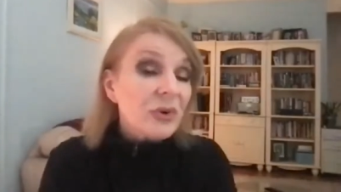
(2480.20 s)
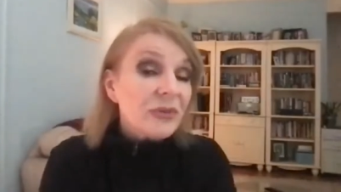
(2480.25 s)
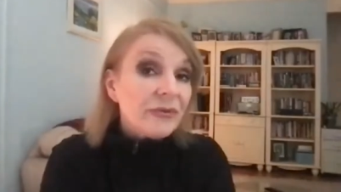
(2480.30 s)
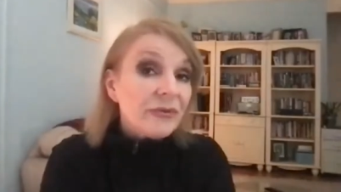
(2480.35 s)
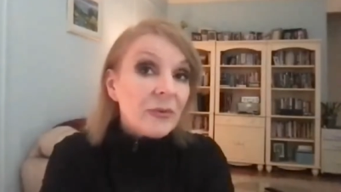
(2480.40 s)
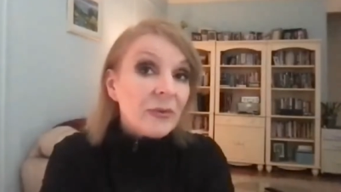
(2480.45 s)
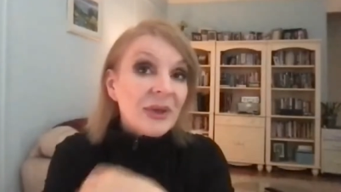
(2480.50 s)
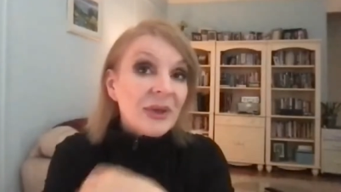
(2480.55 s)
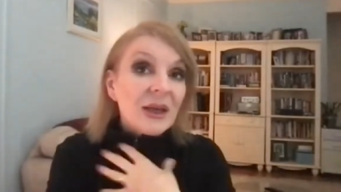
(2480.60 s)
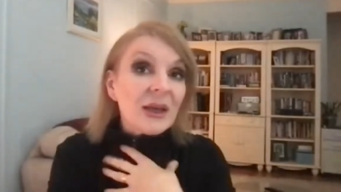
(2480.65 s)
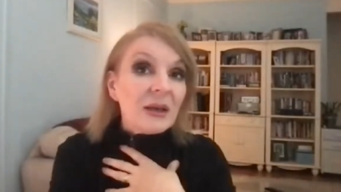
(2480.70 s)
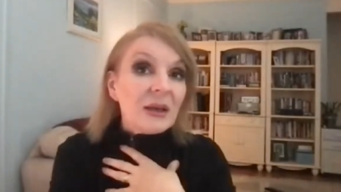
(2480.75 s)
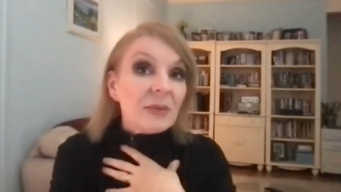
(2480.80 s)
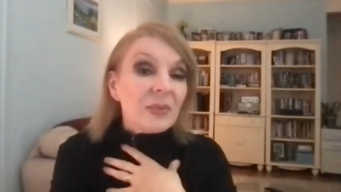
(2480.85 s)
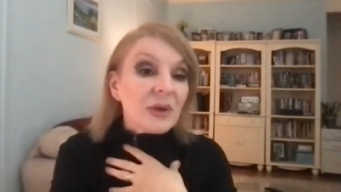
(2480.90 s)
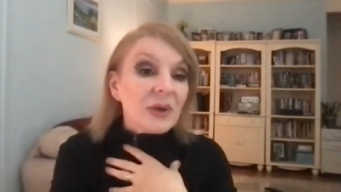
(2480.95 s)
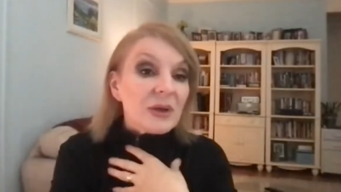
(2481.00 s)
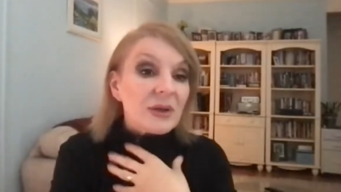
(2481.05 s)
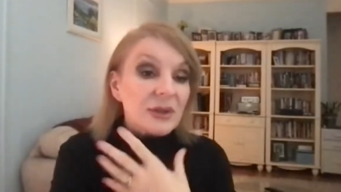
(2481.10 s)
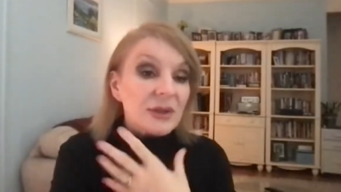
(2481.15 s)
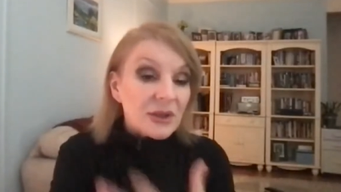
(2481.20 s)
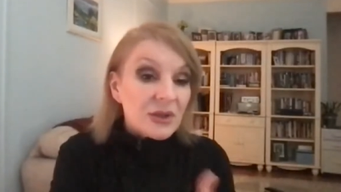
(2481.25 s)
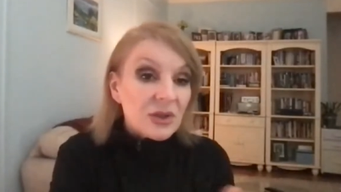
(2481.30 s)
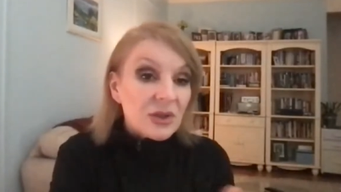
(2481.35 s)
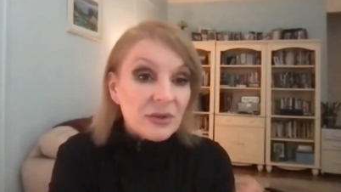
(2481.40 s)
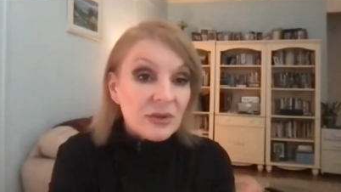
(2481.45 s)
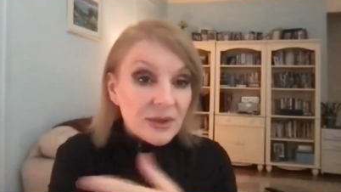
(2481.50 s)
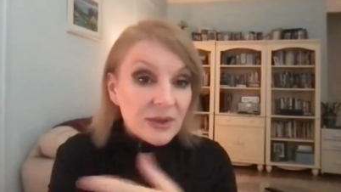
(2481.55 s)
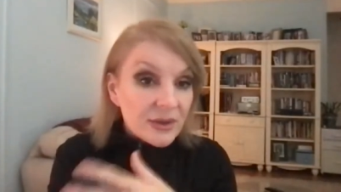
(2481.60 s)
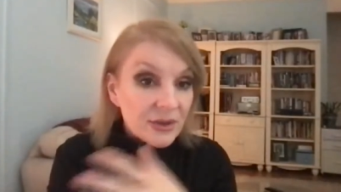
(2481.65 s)
for me, because I do
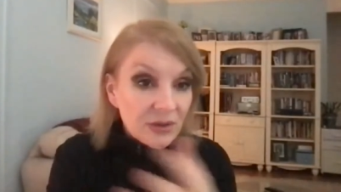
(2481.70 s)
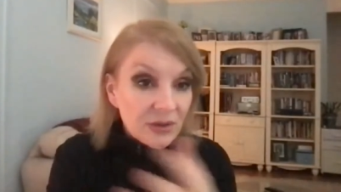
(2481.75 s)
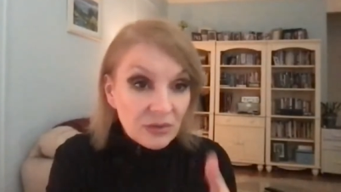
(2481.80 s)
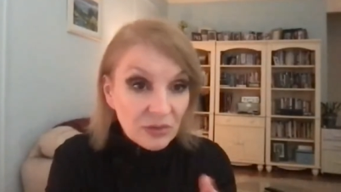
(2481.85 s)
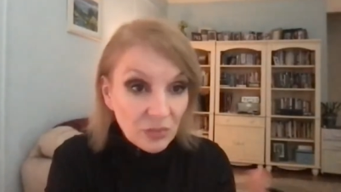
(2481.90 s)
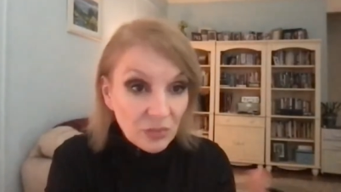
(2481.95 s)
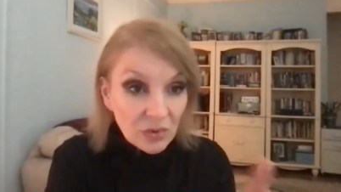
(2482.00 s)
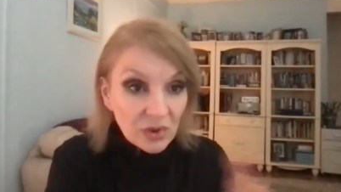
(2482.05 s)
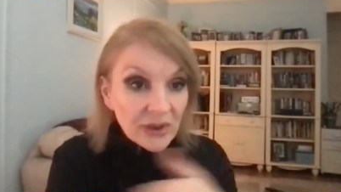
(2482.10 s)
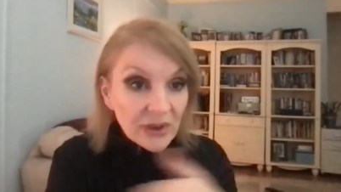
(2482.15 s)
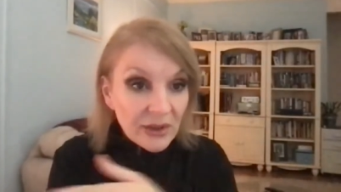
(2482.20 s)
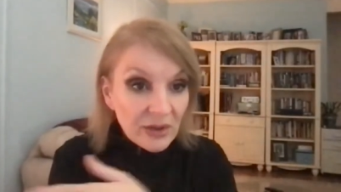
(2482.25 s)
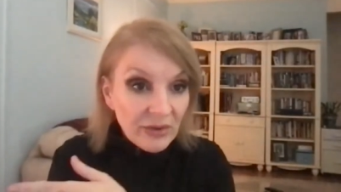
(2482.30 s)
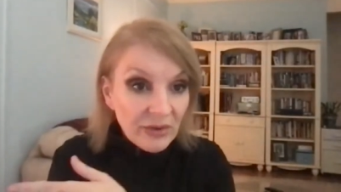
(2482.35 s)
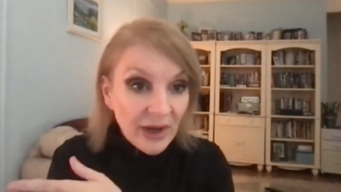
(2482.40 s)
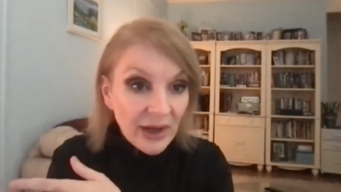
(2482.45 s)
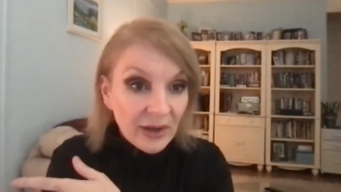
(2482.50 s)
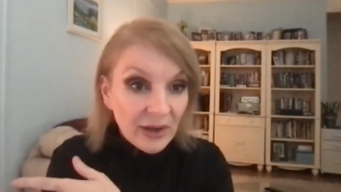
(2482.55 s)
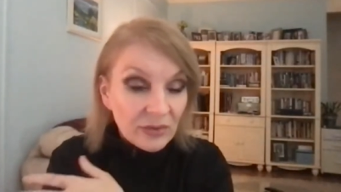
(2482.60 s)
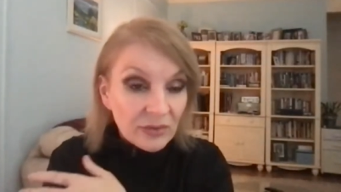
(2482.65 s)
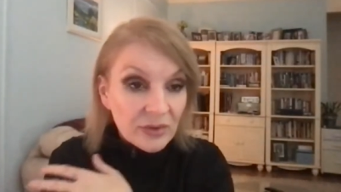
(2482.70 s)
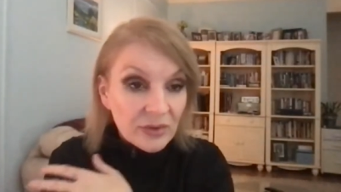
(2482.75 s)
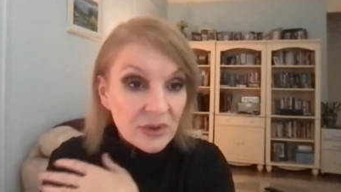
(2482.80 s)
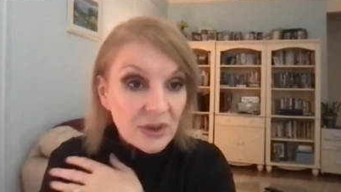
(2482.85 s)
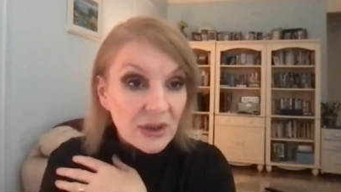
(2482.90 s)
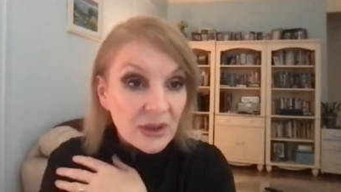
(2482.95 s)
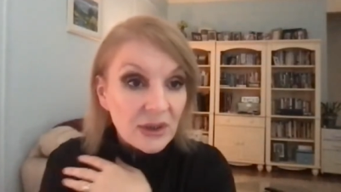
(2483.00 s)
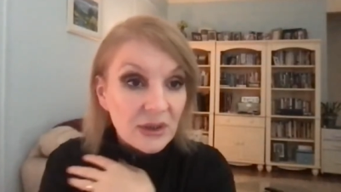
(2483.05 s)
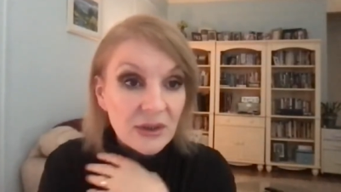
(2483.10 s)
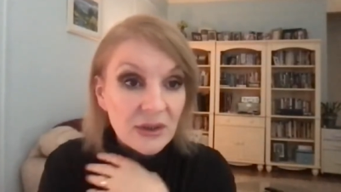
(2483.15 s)
this all year round,
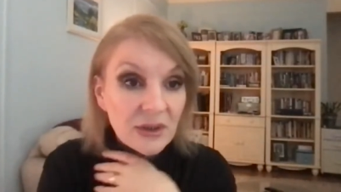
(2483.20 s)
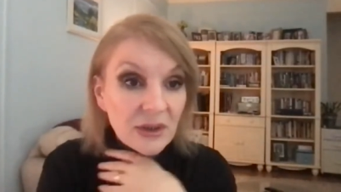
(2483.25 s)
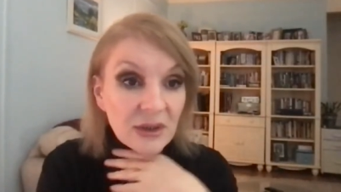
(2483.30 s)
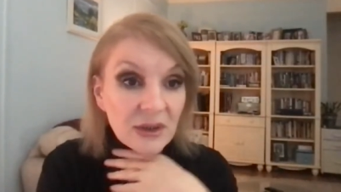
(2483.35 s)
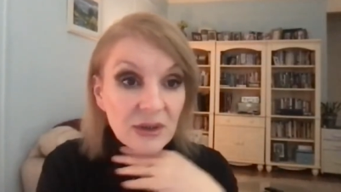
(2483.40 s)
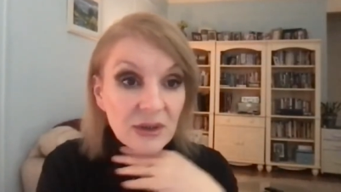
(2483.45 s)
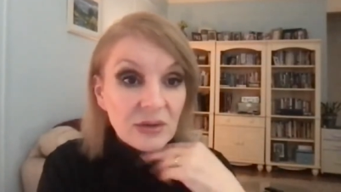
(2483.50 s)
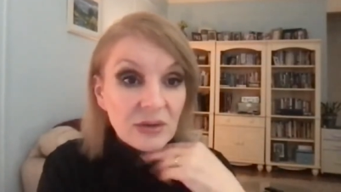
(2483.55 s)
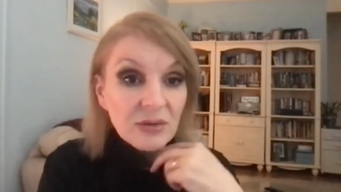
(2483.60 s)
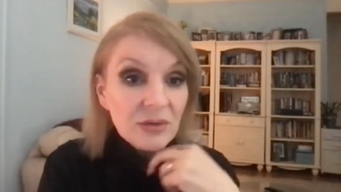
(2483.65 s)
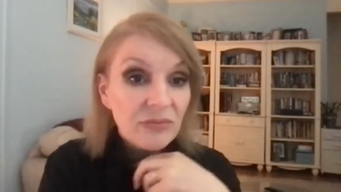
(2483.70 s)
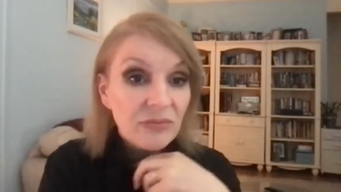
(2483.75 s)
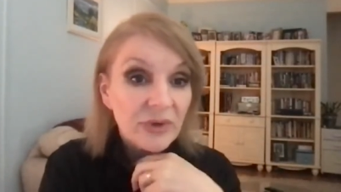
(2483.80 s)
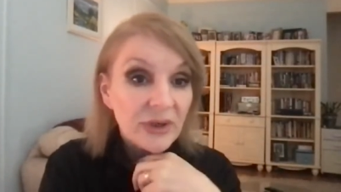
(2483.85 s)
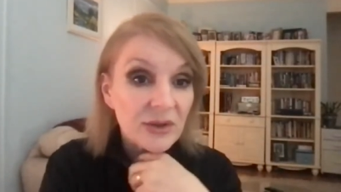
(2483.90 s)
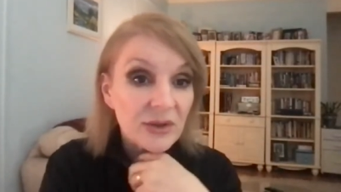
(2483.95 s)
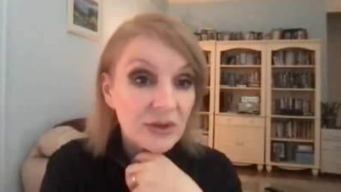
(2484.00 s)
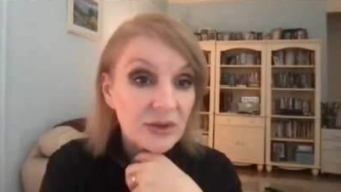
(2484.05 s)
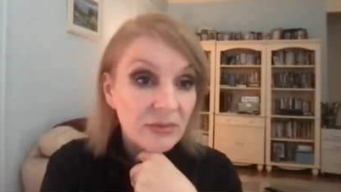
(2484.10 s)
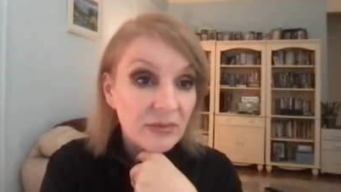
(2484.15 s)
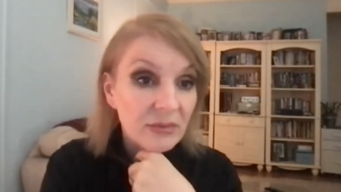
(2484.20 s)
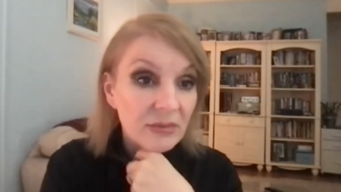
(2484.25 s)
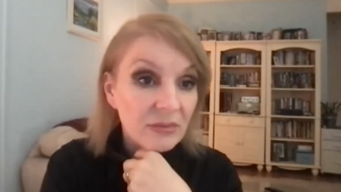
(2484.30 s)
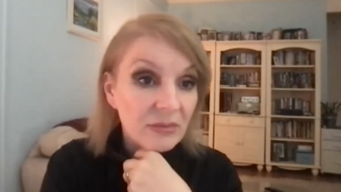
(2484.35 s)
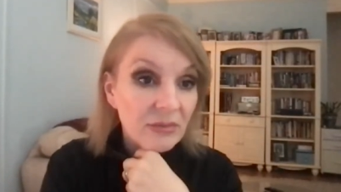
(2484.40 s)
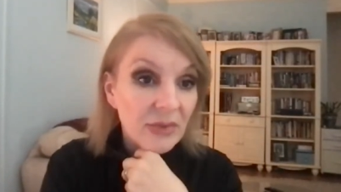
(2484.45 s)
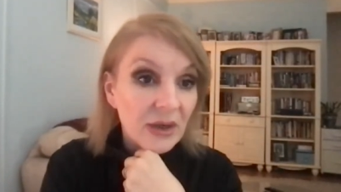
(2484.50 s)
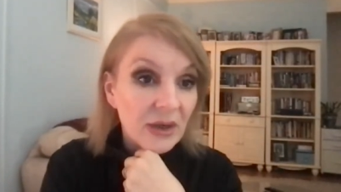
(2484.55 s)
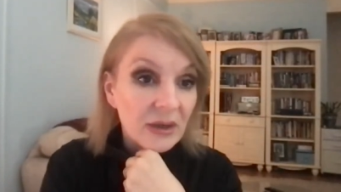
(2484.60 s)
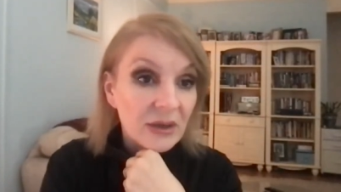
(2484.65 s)
it it really doesn't
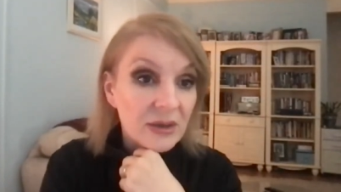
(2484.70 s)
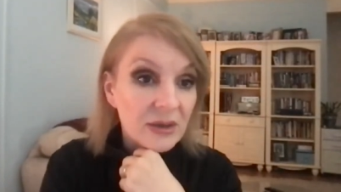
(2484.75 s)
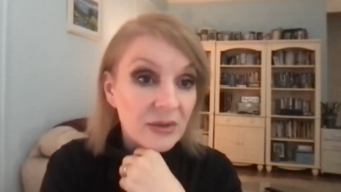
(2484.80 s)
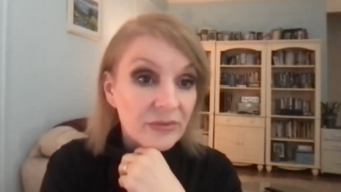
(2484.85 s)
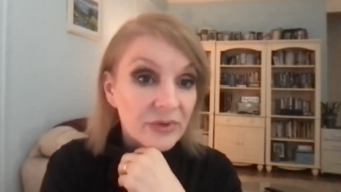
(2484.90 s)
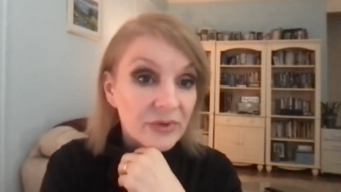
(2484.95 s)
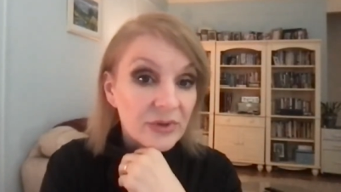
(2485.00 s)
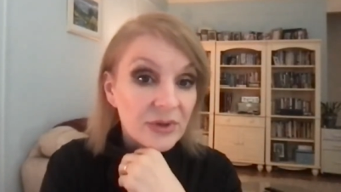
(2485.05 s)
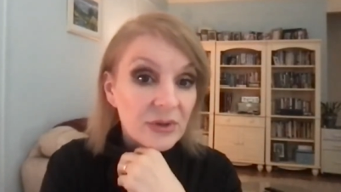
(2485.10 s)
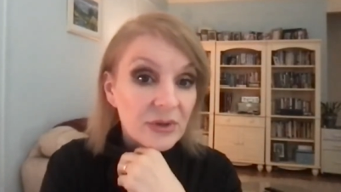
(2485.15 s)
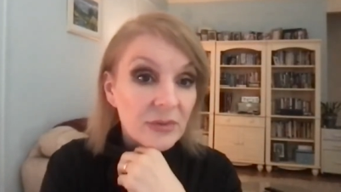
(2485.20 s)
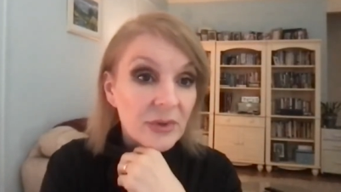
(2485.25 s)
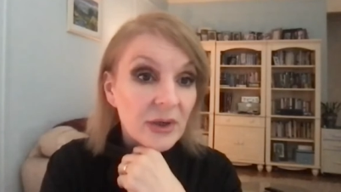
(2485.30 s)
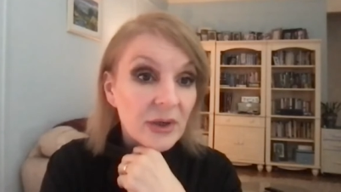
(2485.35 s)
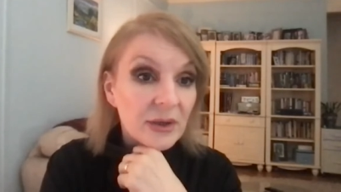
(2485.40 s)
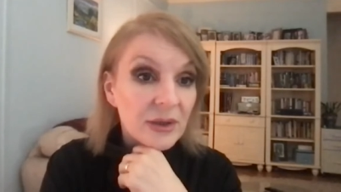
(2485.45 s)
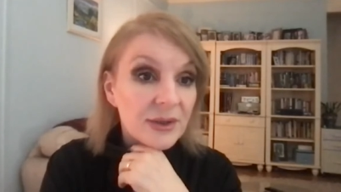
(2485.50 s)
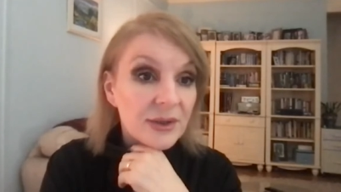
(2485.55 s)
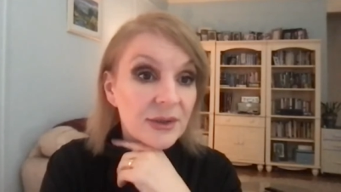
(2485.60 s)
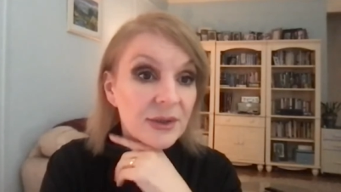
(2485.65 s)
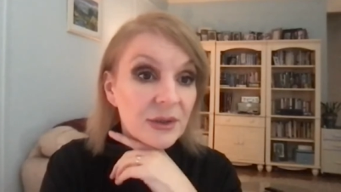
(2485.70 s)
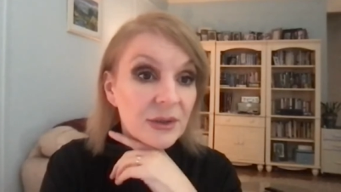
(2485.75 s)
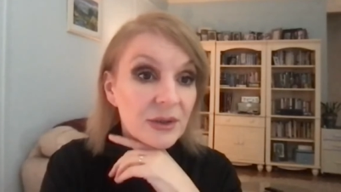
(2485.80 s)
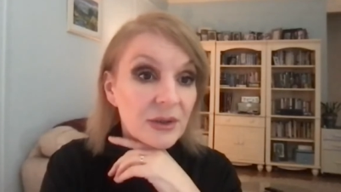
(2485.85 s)
make any difference, to be honest.